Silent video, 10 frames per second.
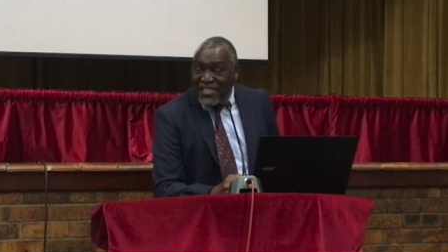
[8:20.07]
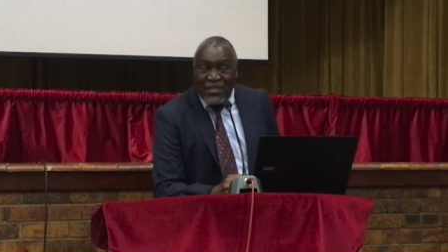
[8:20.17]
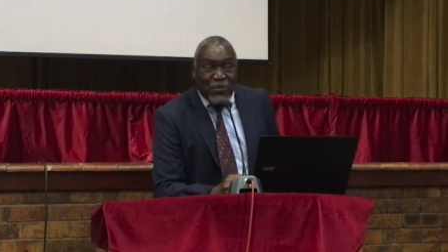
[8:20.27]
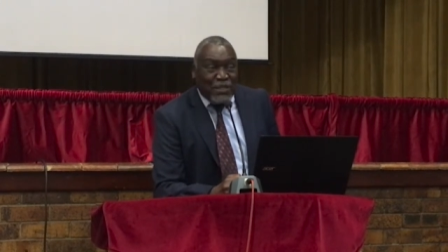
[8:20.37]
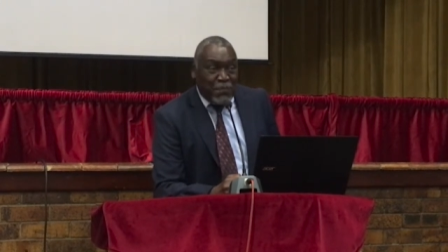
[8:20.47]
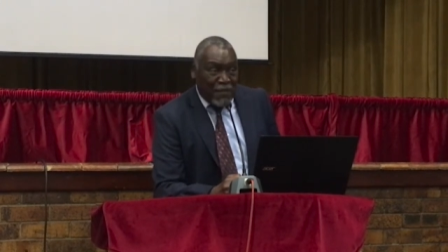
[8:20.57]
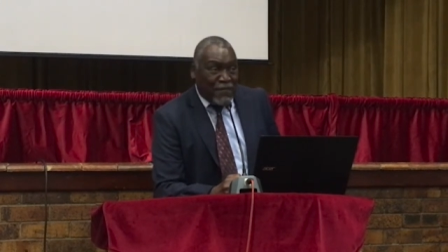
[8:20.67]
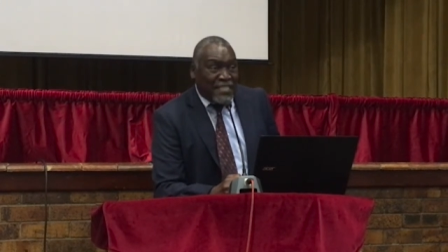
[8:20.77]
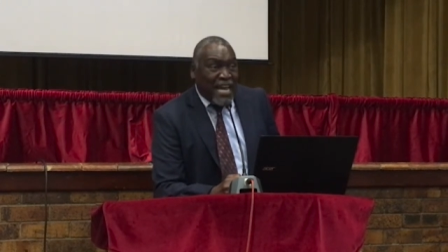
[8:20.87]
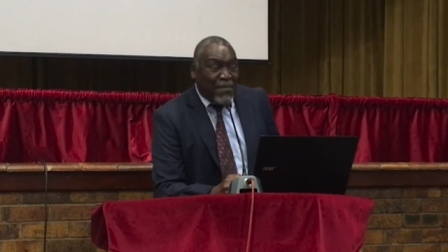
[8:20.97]
It was
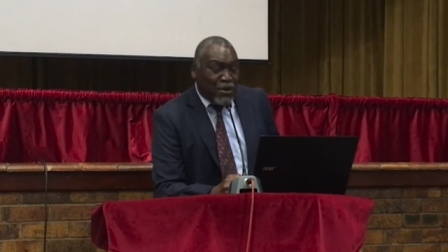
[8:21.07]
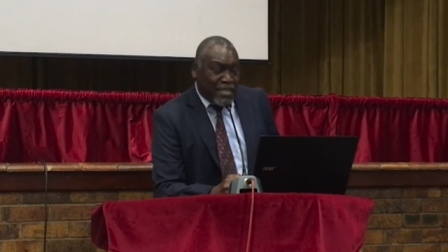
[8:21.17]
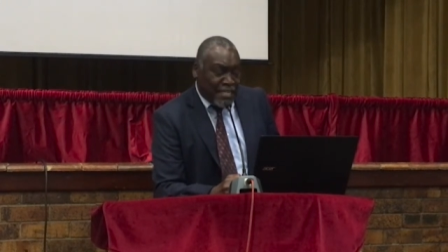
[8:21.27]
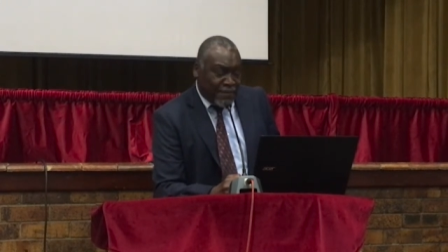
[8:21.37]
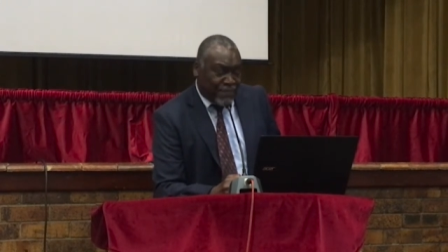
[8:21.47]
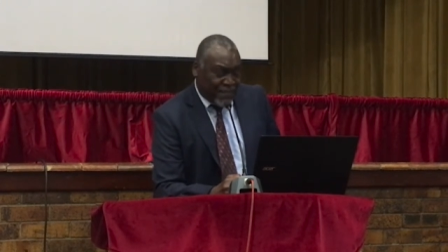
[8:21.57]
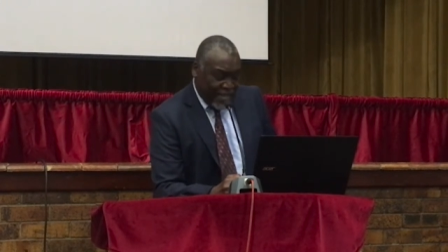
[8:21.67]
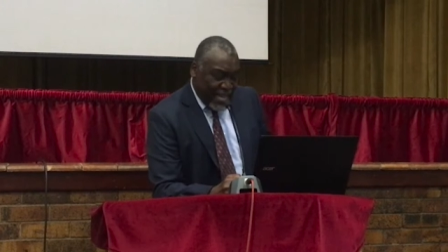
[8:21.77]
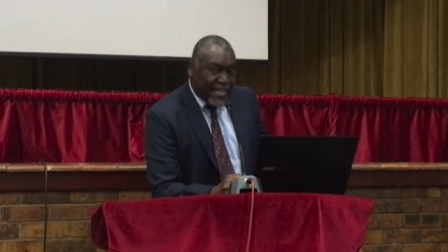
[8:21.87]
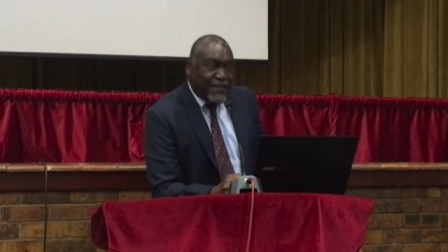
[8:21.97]
perfect harmony.
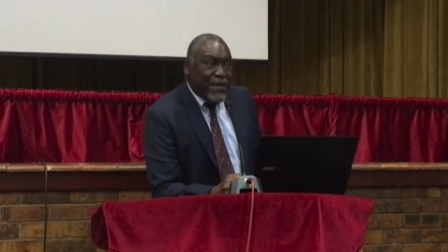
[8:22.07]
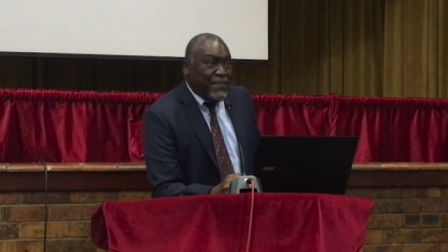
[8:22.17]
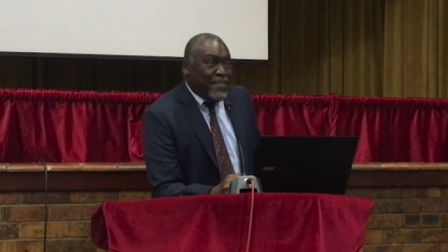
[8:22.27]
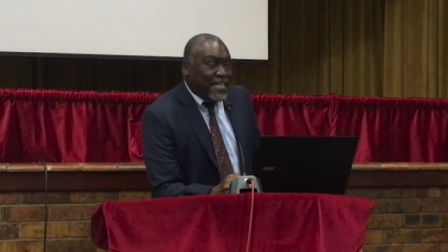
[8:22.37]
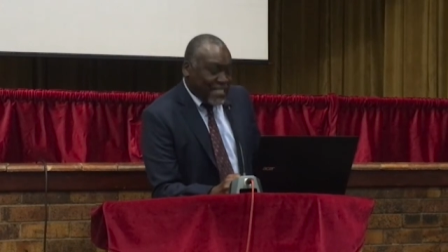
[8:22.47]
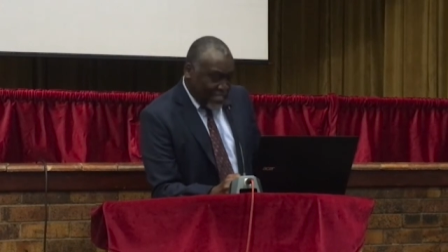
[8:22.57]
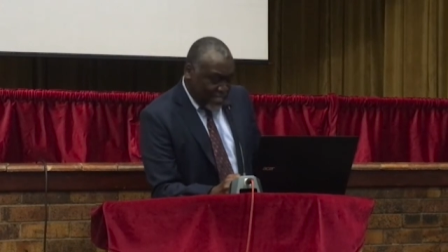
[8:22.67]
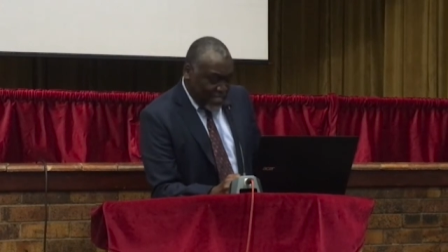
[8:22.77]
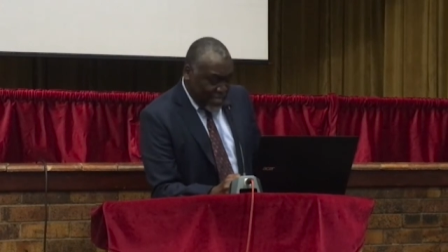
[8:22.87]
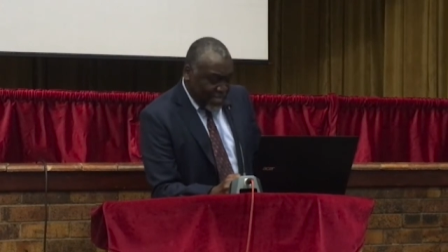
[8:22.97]
And maybe that
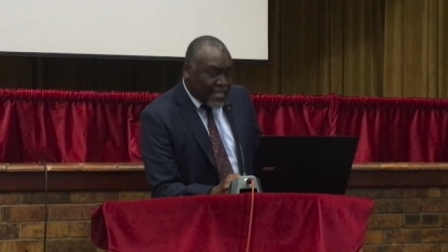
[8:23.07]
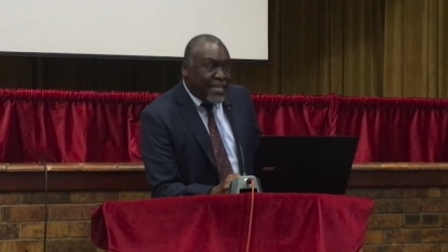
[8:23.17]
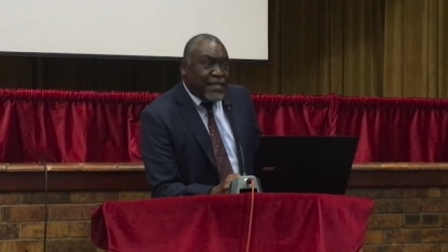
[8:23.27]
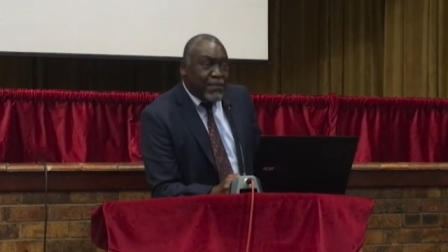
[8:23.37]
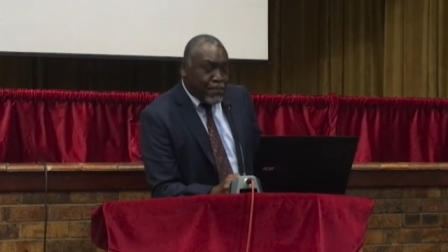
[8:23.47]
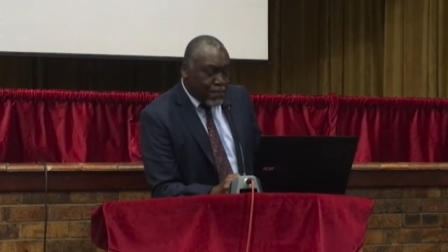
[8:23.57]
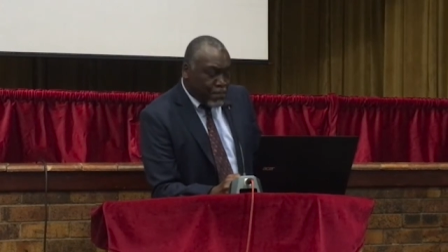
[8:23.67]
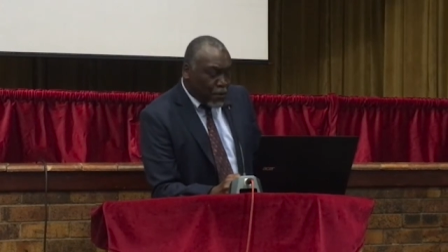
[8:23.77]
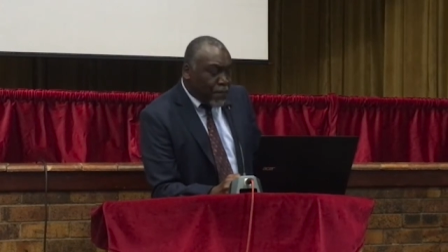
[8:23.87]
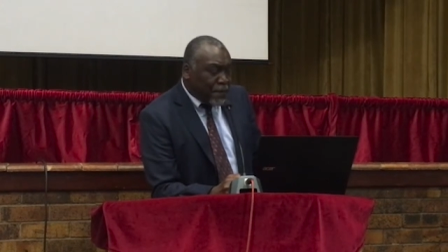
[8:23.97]
is really the
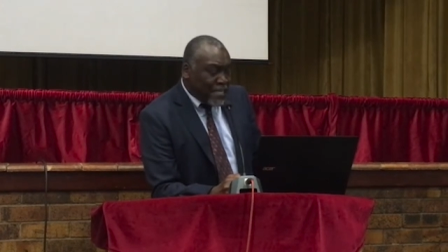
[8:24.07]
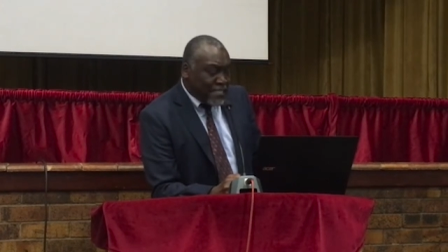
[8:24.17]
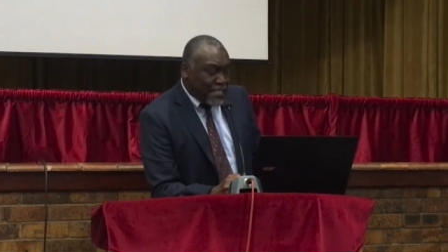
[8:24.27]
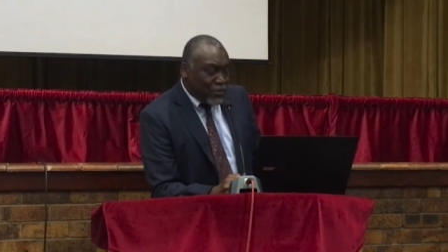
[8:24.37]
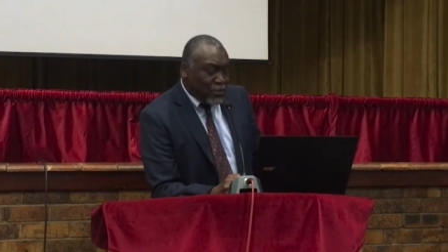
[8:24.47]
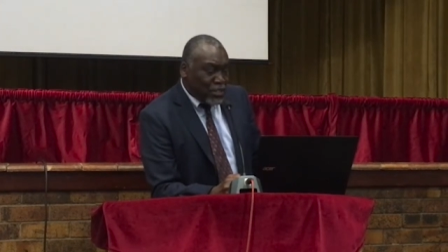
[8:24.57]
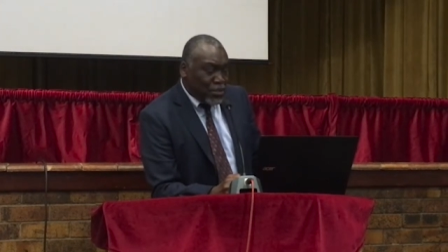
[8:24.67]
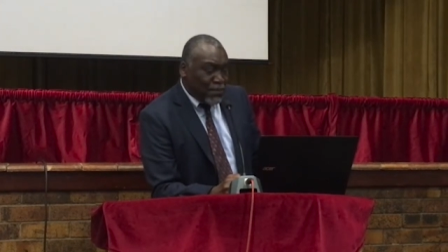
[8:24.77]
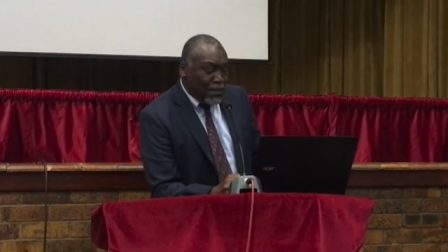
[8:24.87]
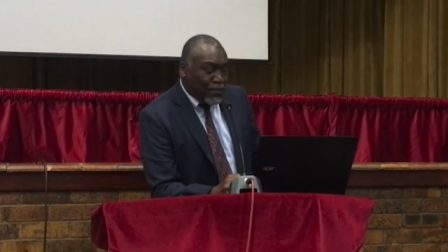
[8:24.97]
blueprint that we
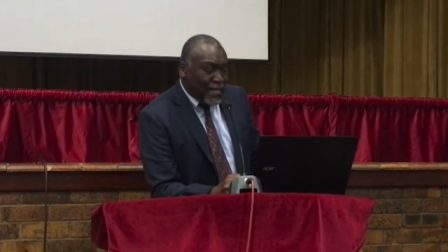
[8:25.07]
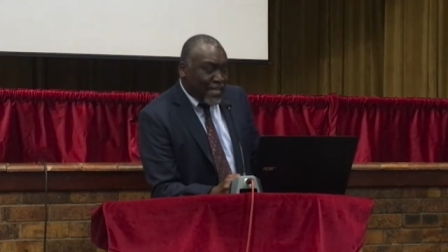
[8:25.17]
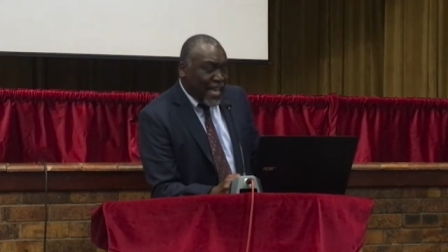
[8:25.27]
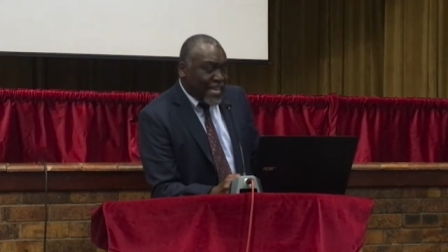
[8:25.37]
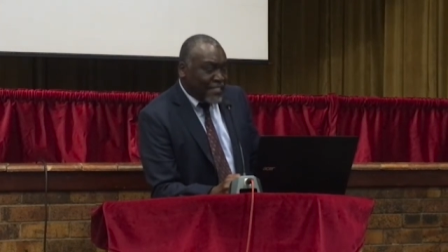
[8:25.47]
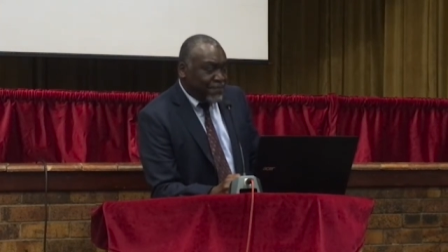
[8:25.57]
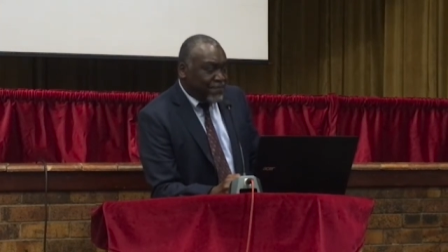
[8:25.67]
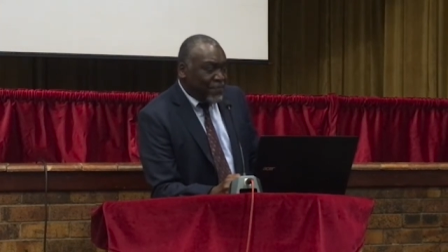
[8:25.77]
should be looking at.